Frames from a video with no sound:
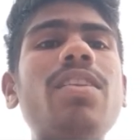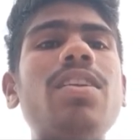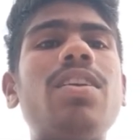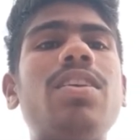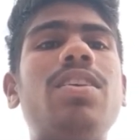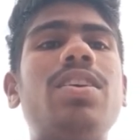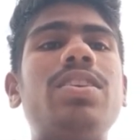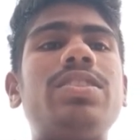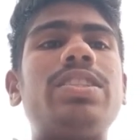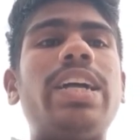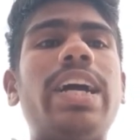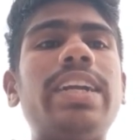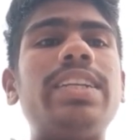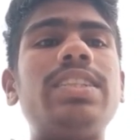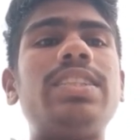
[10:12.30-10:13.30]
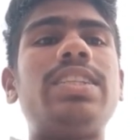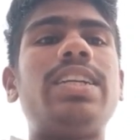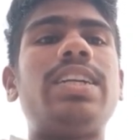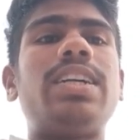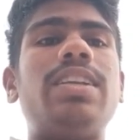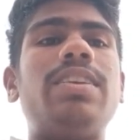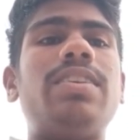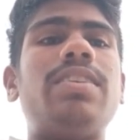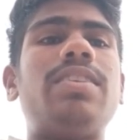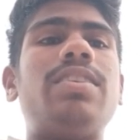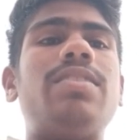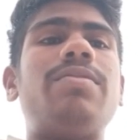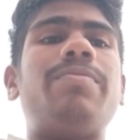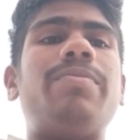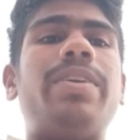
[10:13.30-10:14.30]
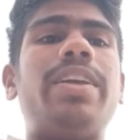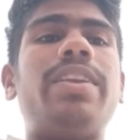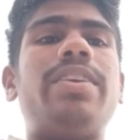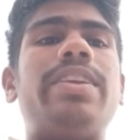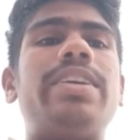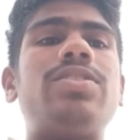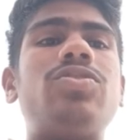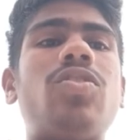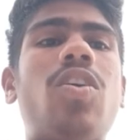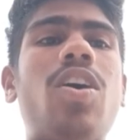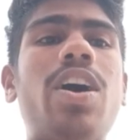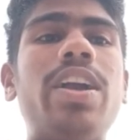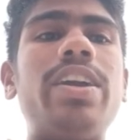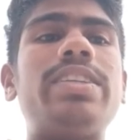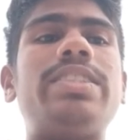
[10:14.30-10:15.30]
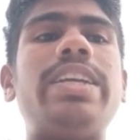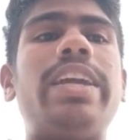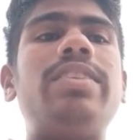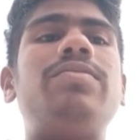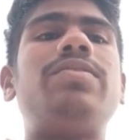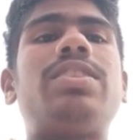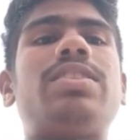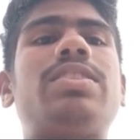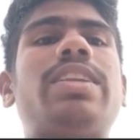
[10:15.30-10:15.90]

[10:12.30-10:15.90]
statistical mean does not change with time.